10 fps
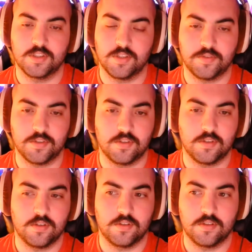and different
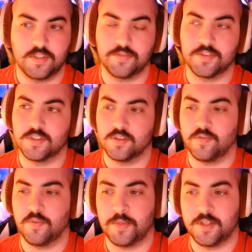differences
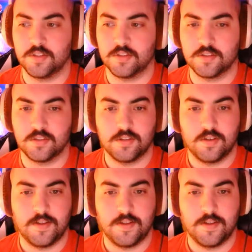of opinions?